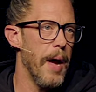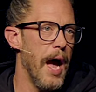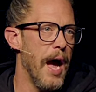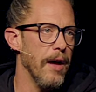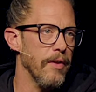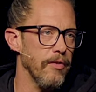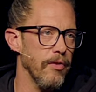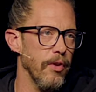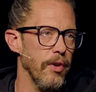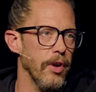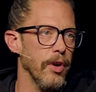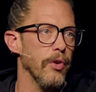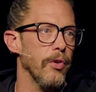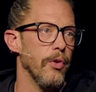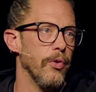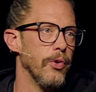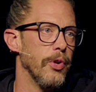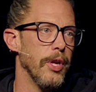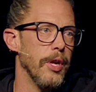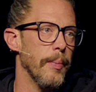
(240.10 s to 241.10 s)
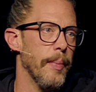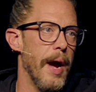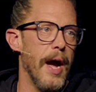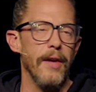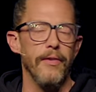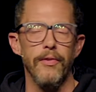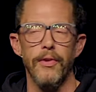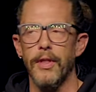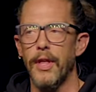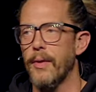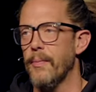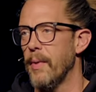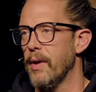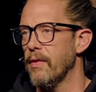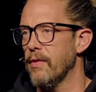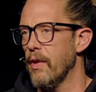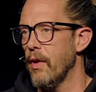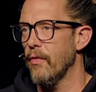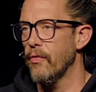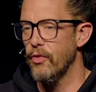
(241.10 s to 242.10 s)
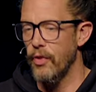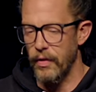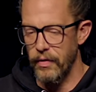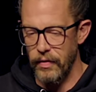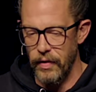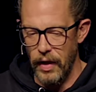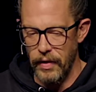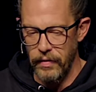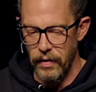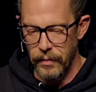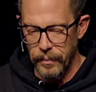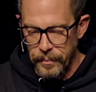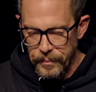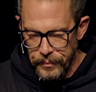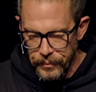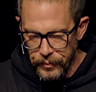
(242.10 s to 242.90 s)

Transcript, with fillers: pastor, including a pastor like myself, just says it.